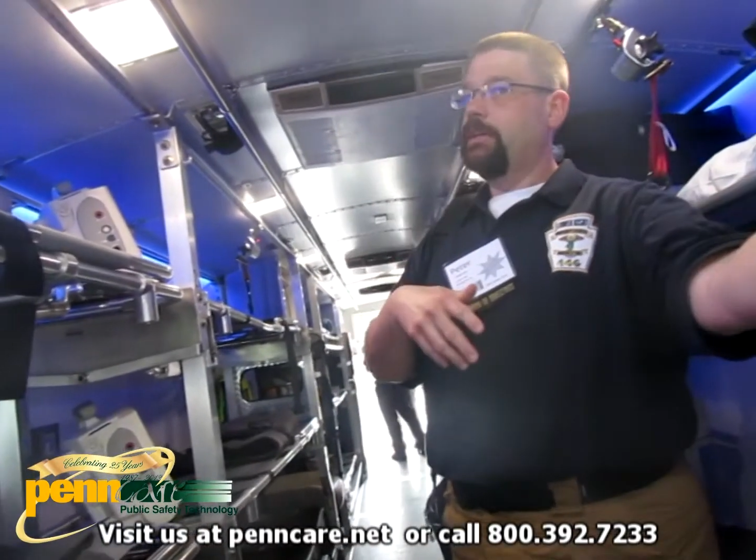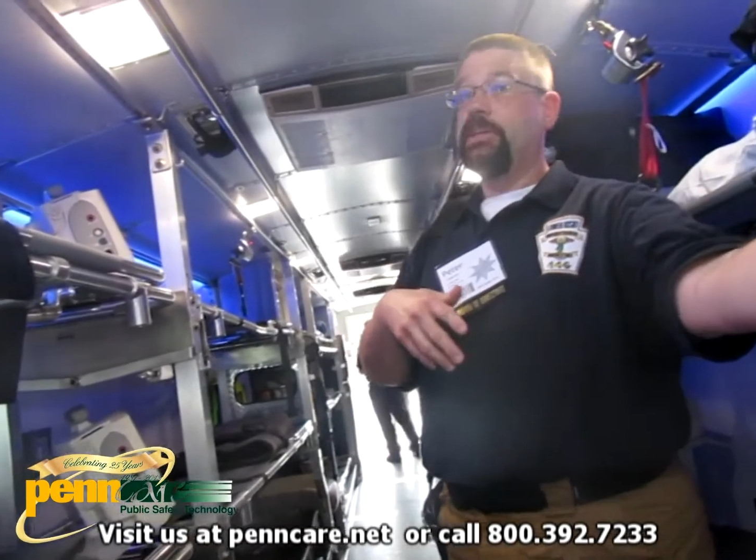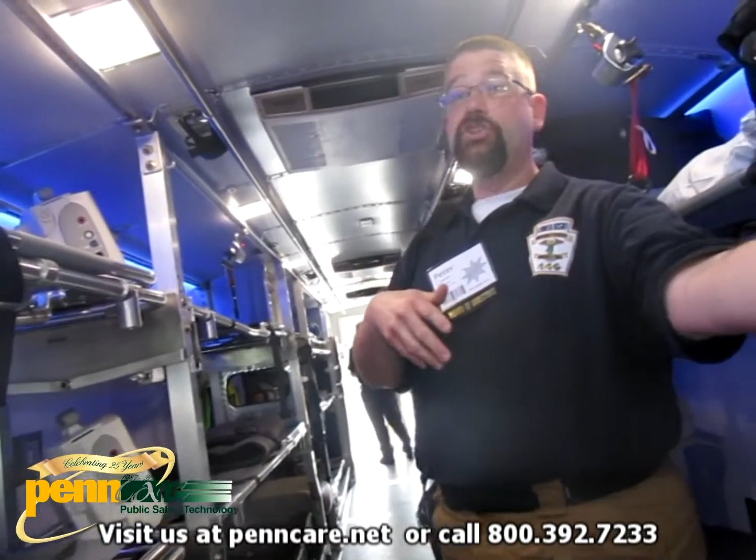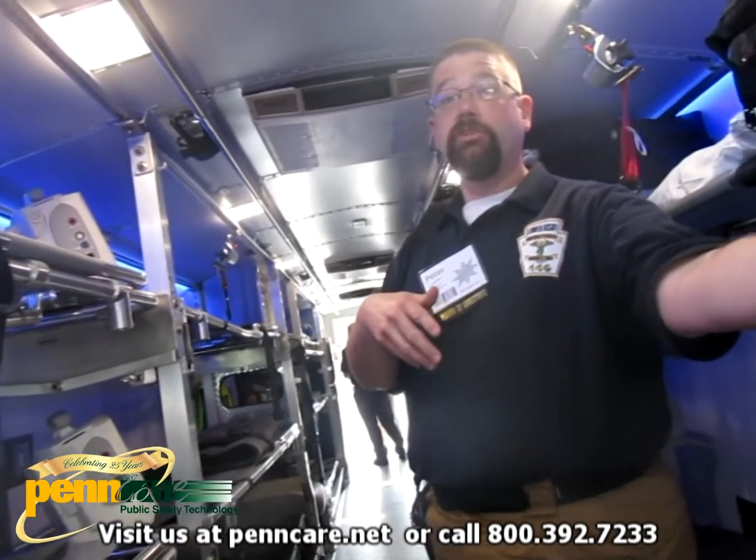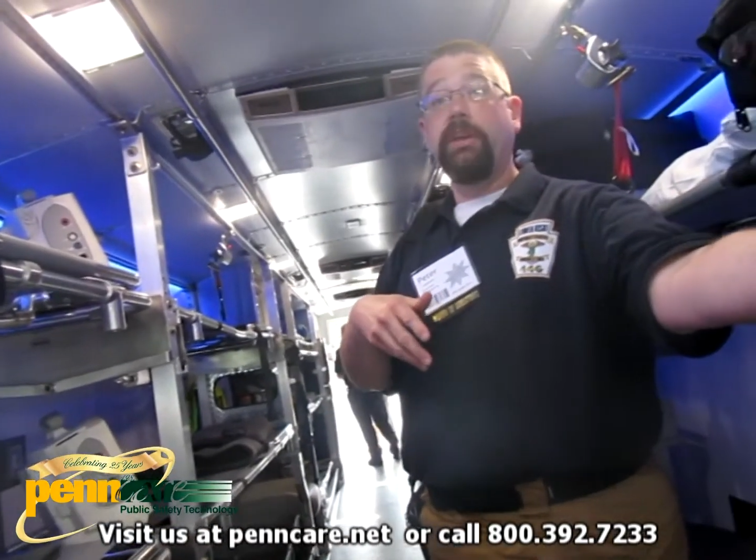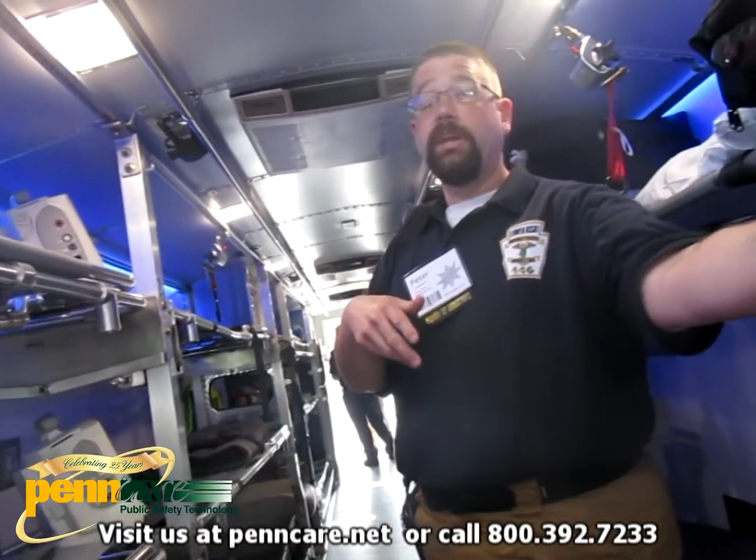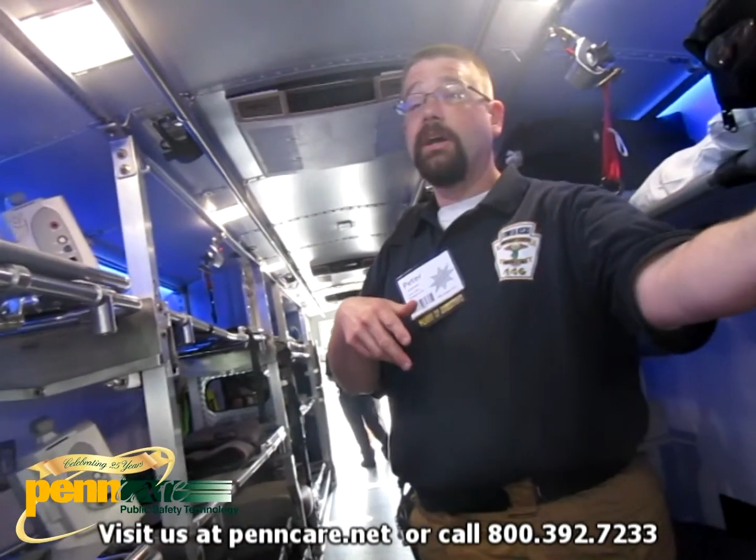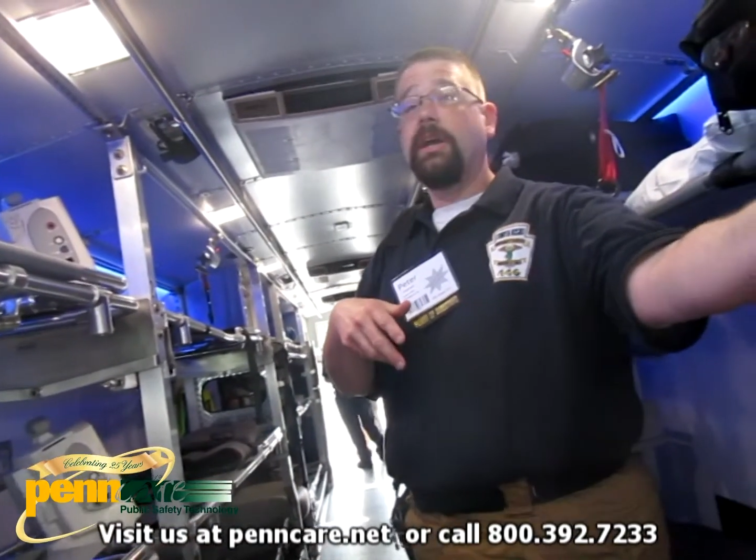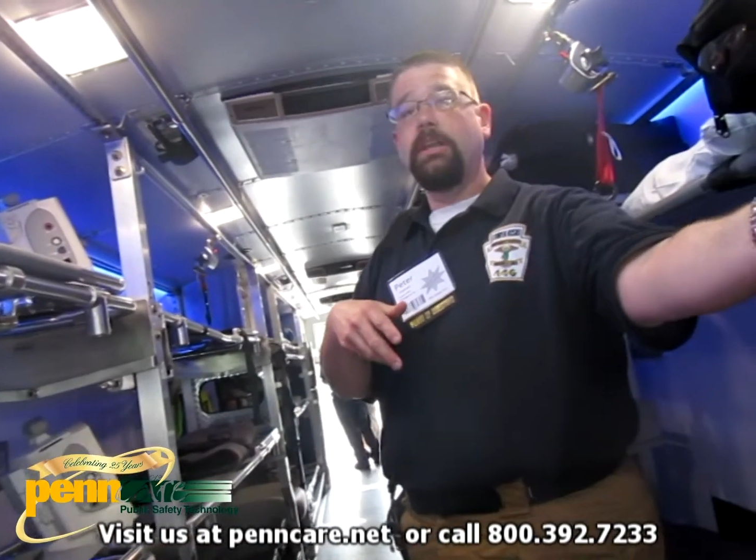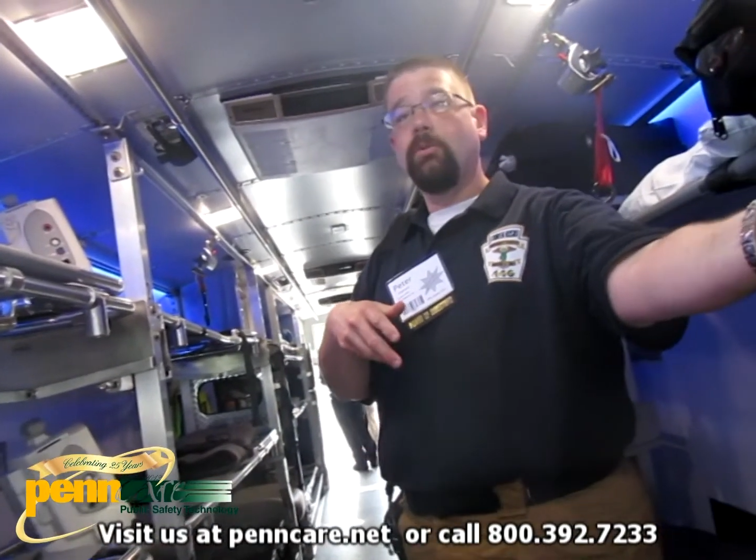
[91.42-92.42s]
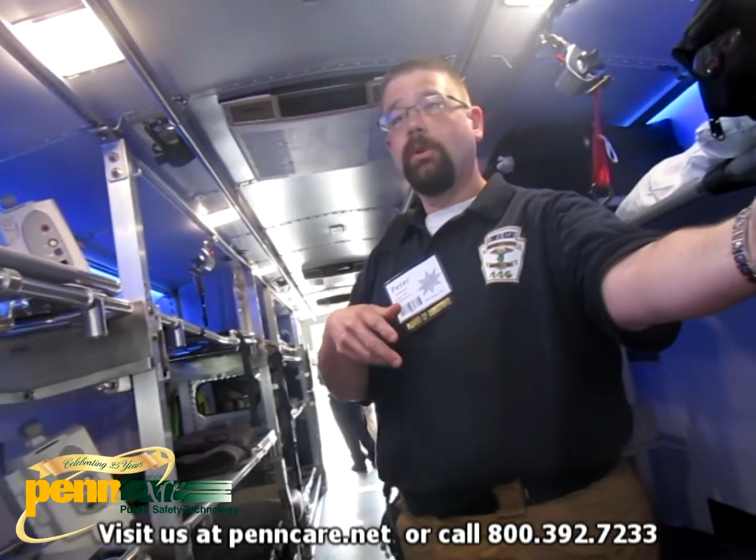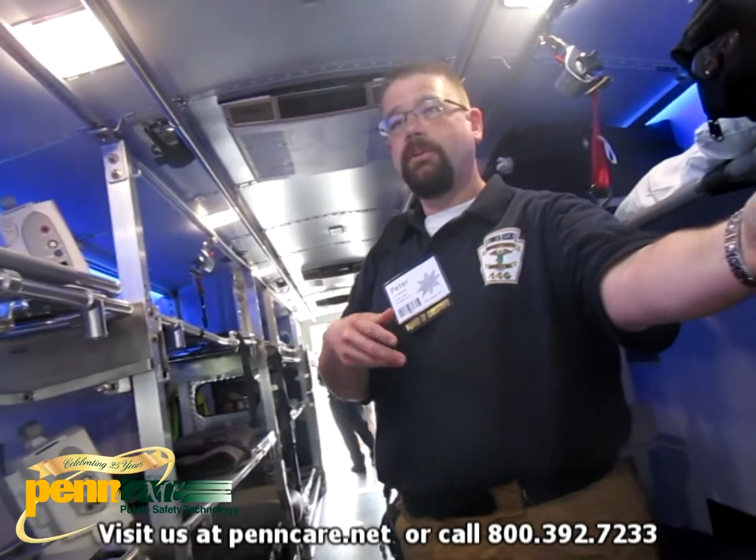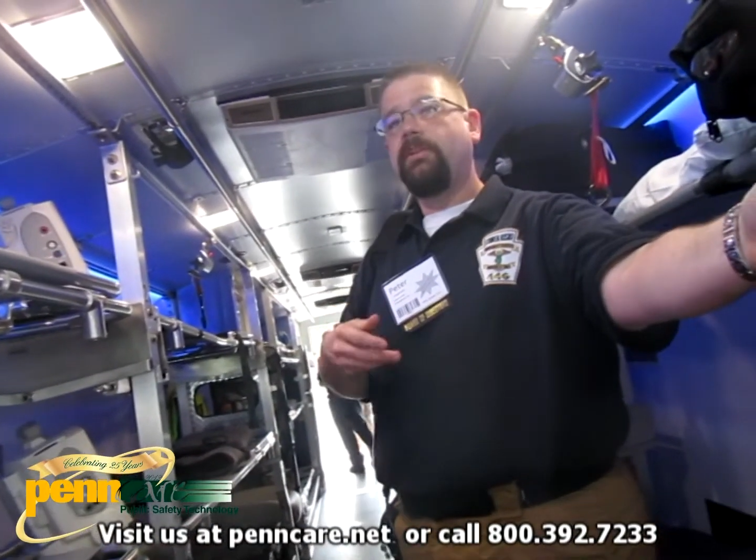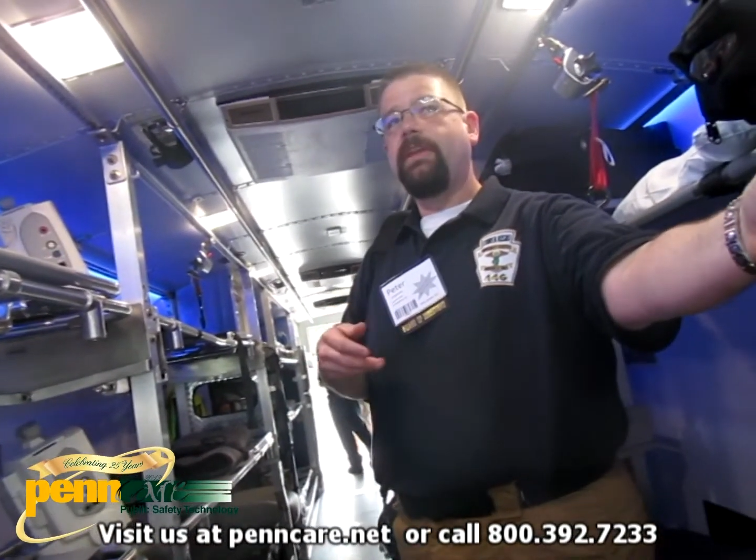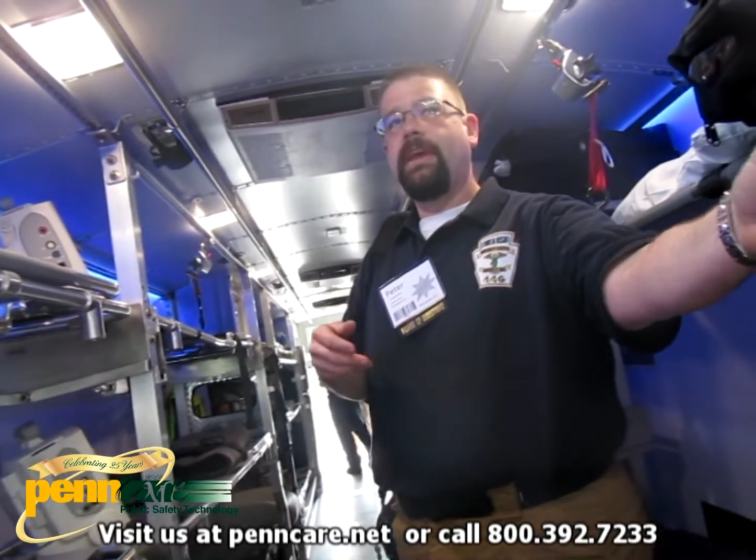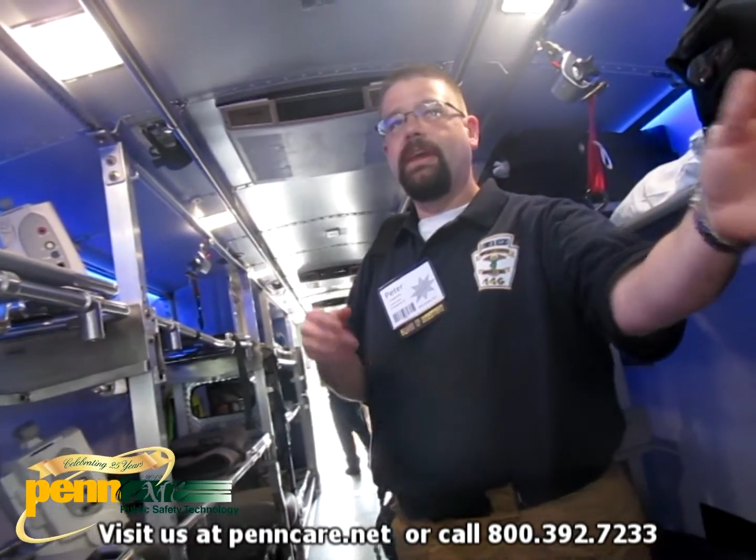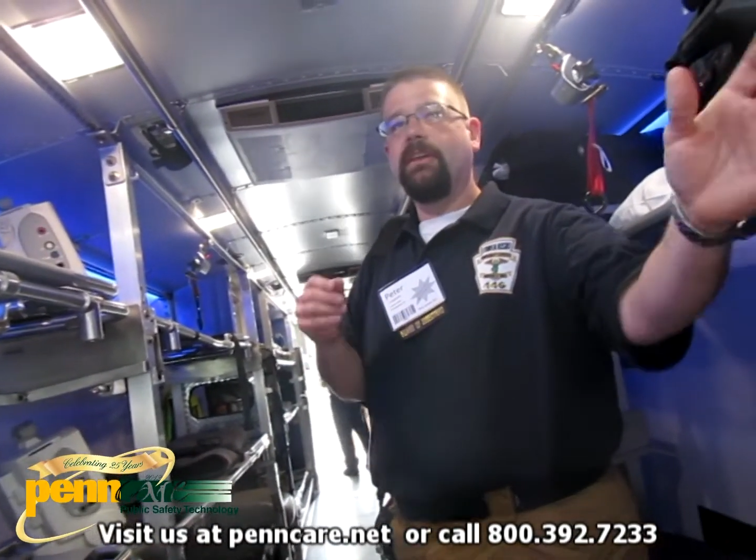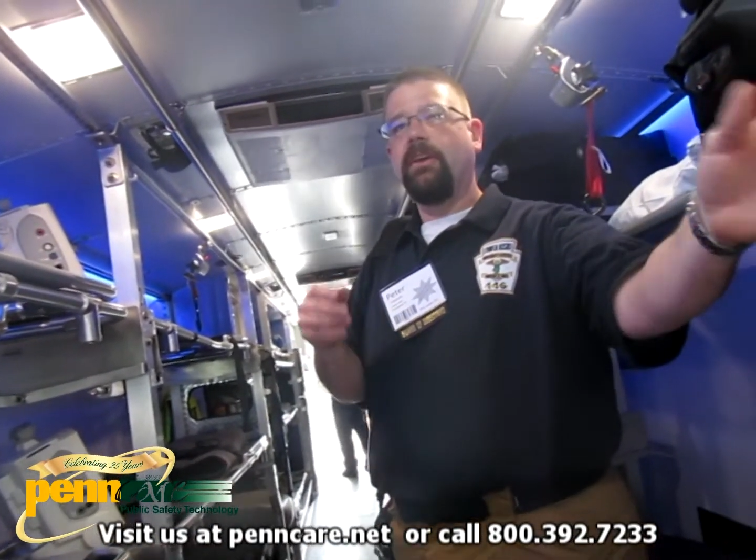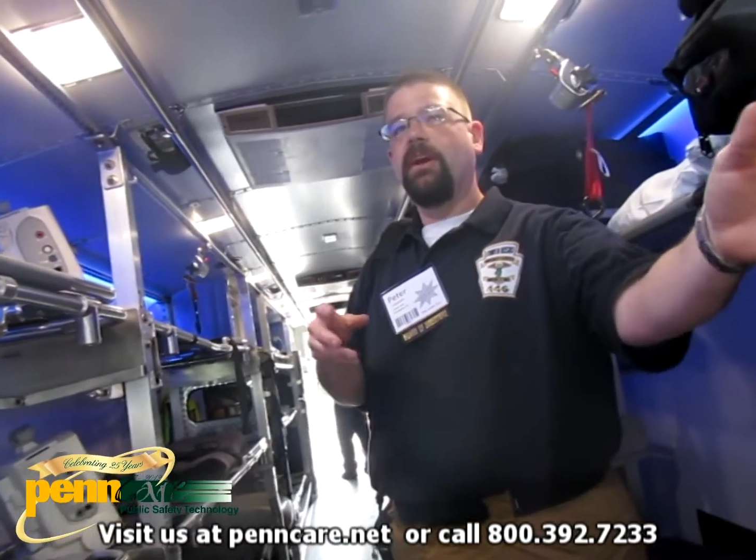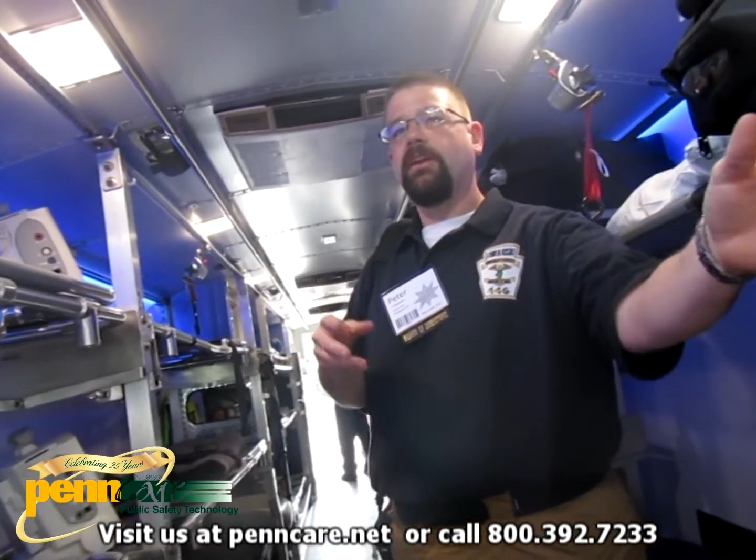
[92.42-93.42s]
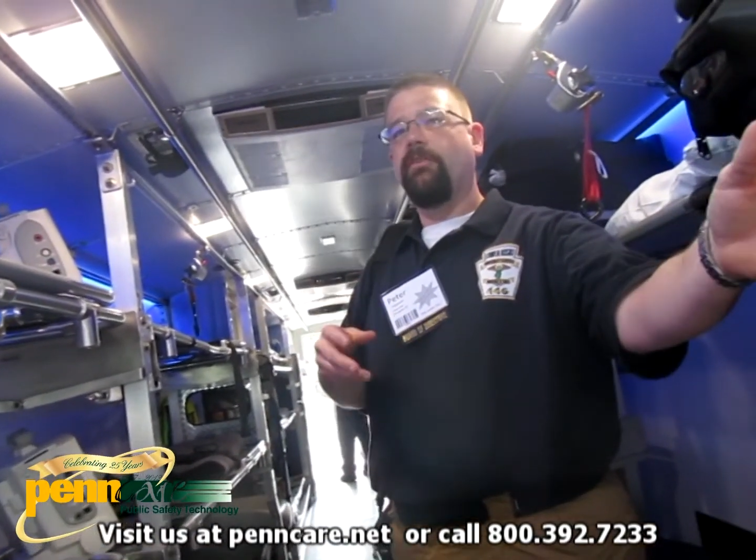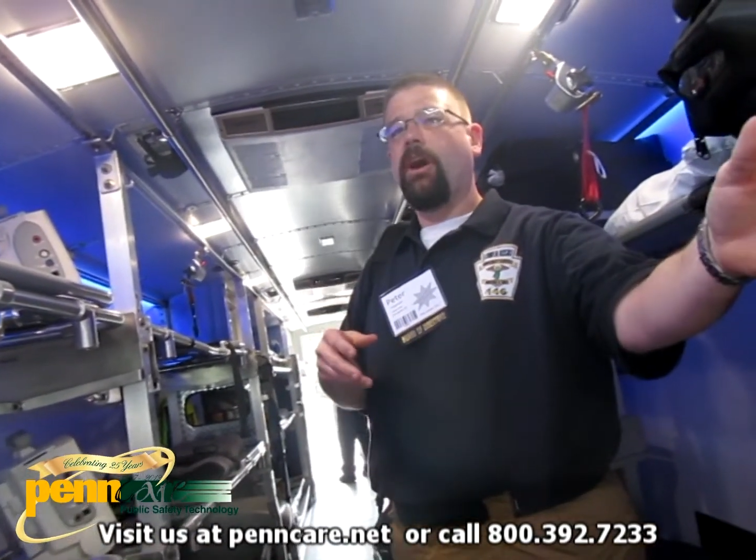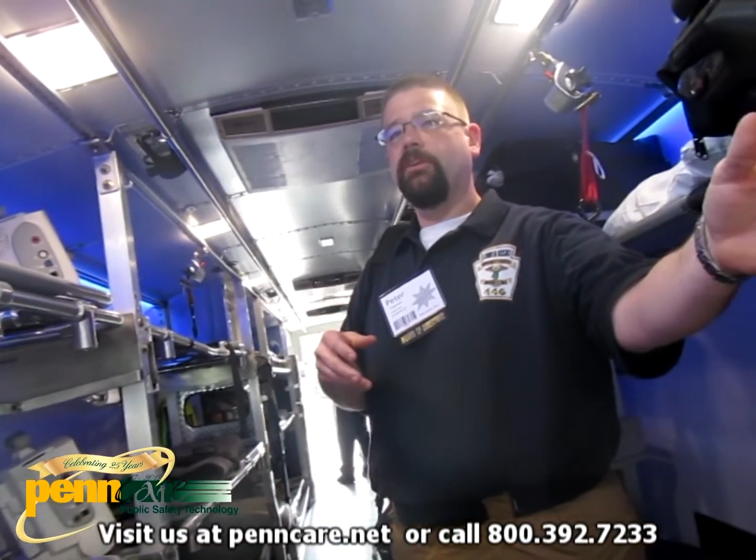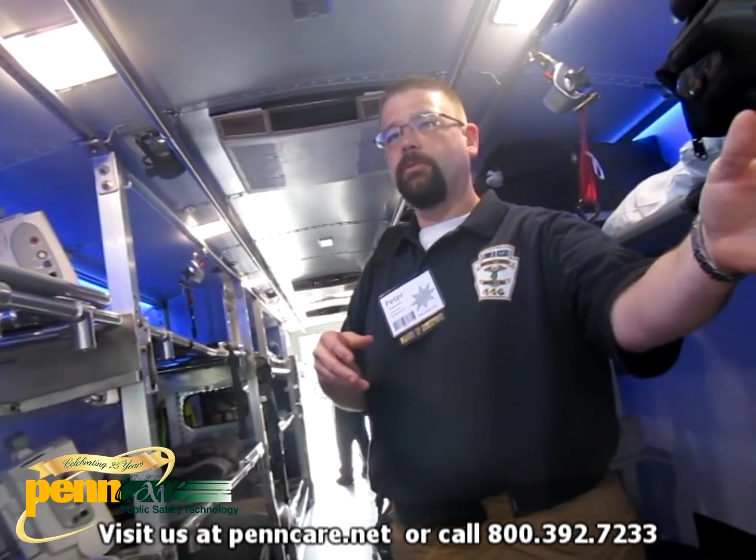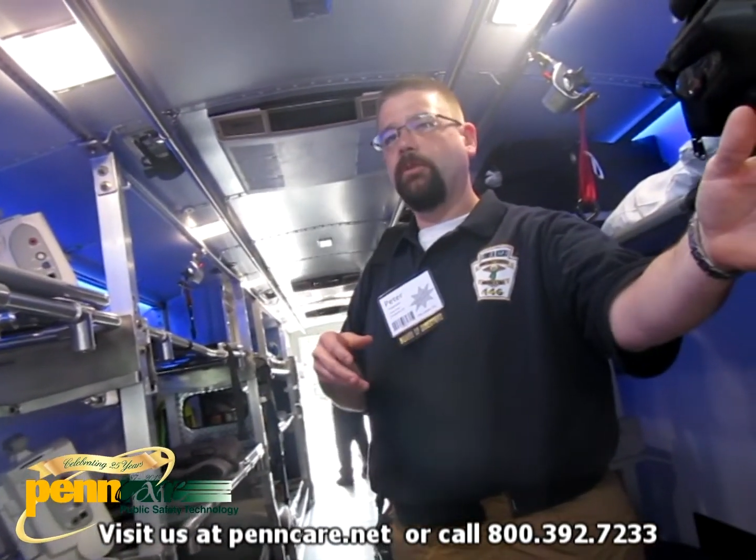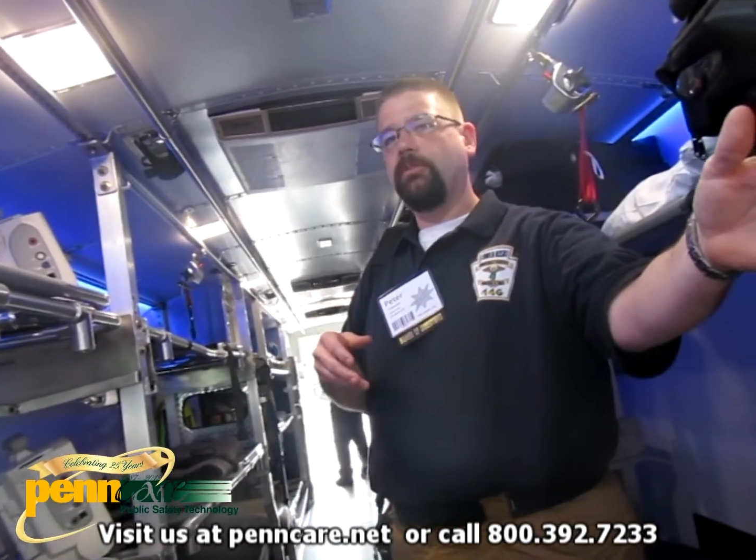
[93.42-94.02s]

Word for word: Katrina and you wanted to take a ton of hospital